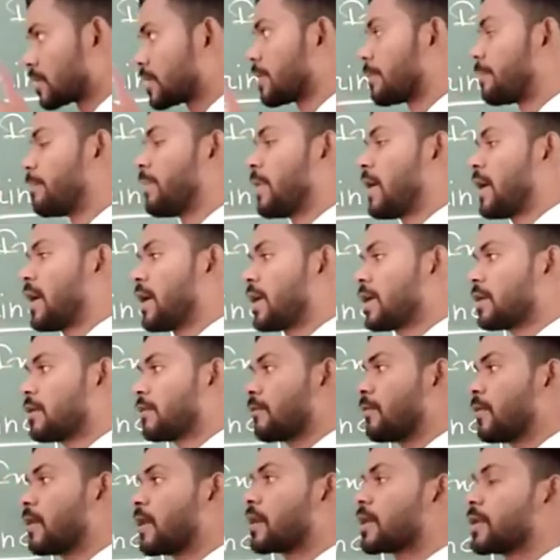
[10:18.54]
the
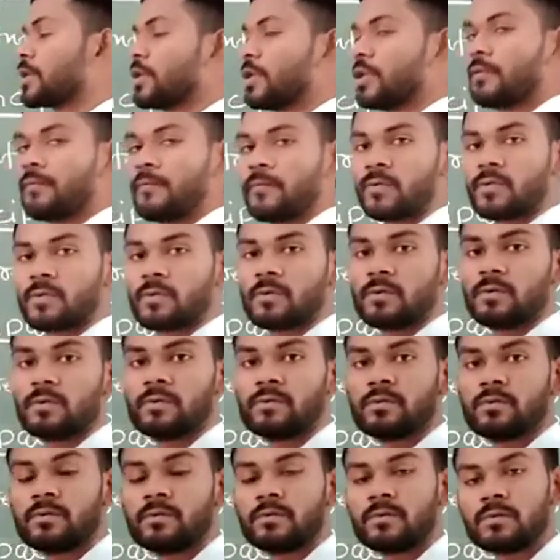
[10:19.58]
bank will give you
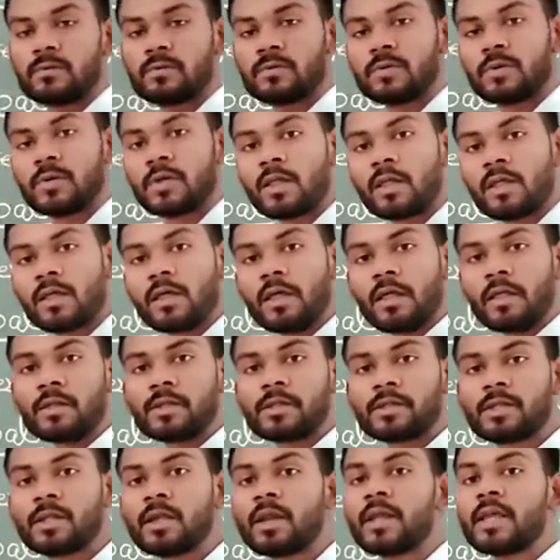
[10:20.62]

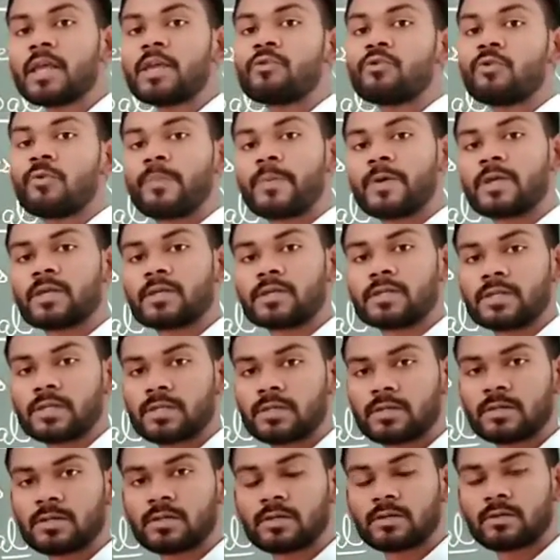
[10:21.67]
3 rupees
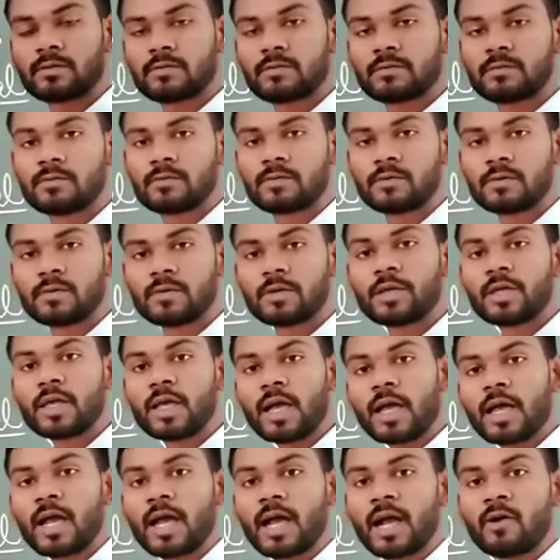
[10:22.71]

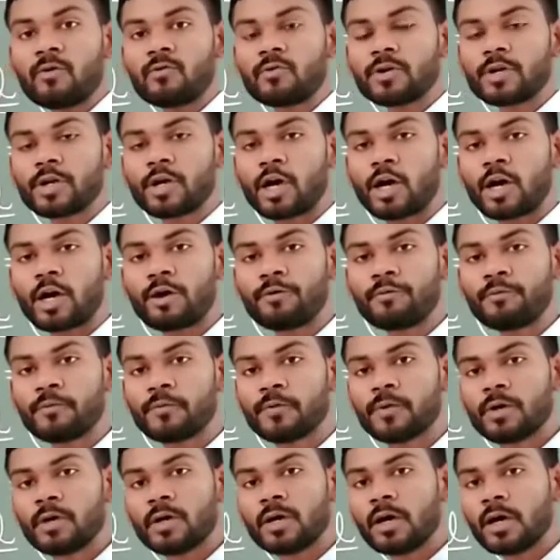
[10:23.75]
out of
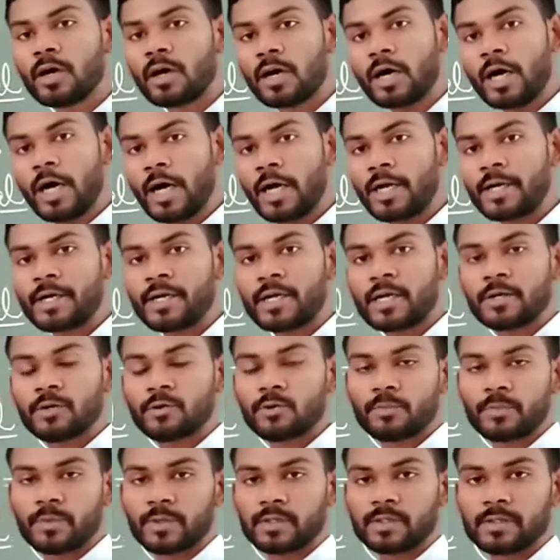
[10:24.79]
100
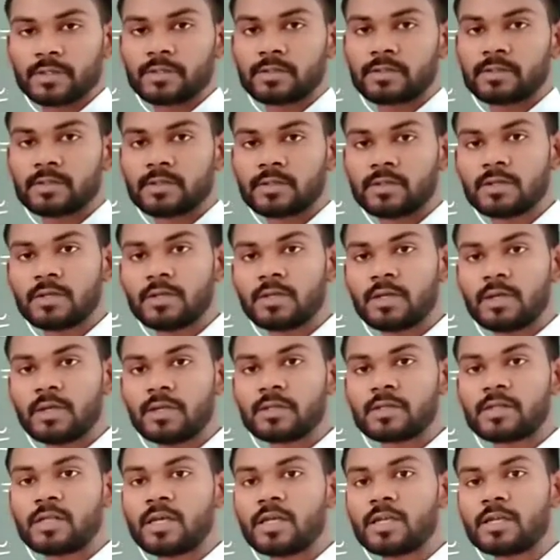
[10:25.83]
rupees.
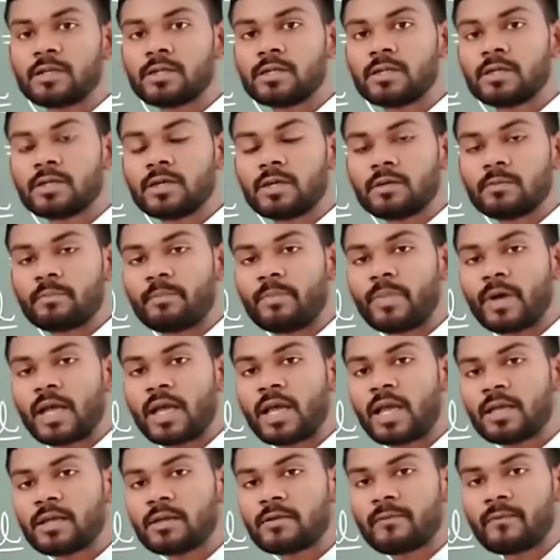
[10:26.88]
Then
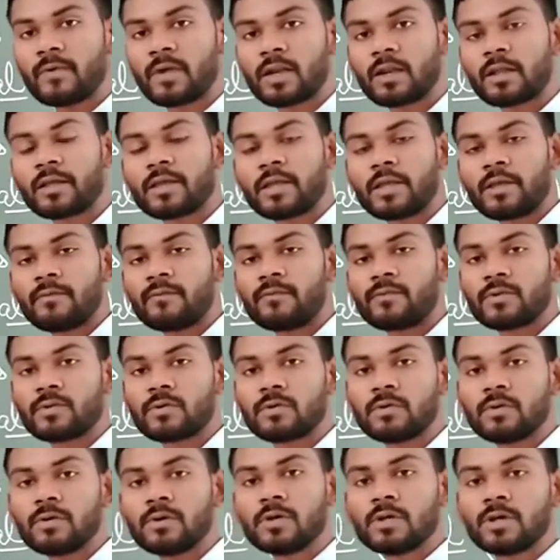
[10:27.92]
bank will give
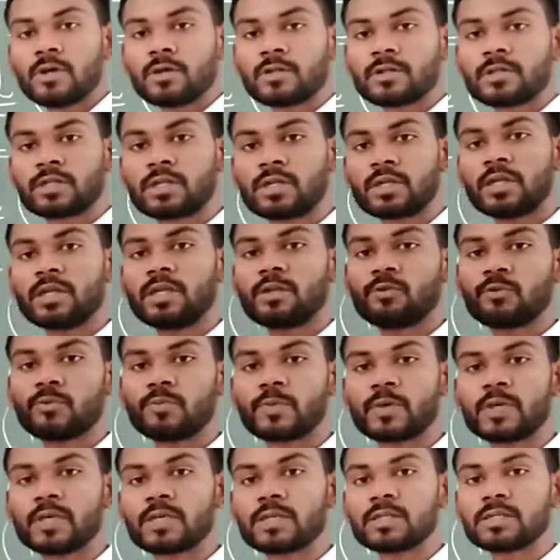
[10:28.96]
you 3
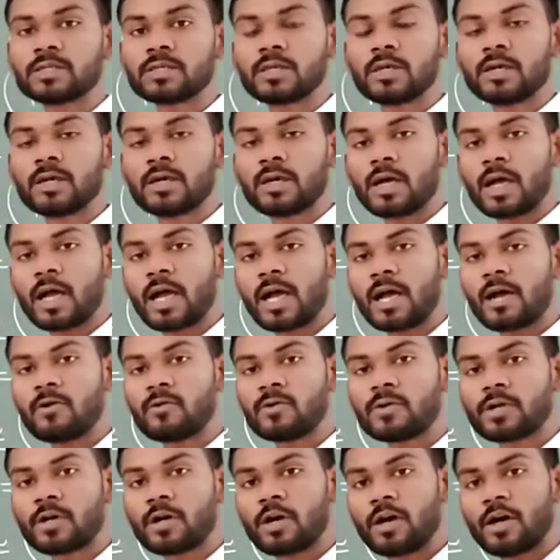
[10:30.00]
rupees
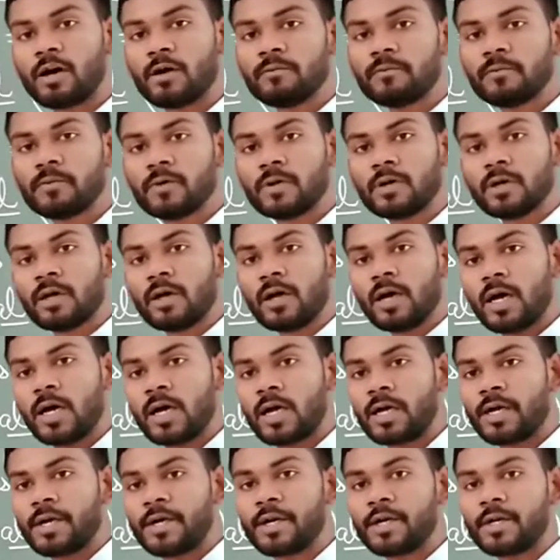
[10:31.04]
out of
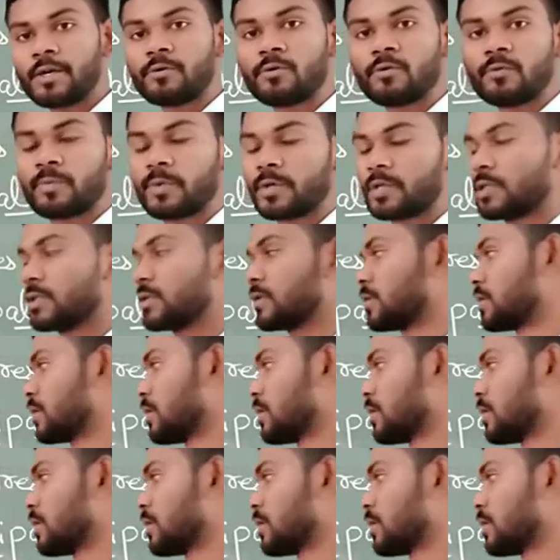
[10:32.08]
100 rupees.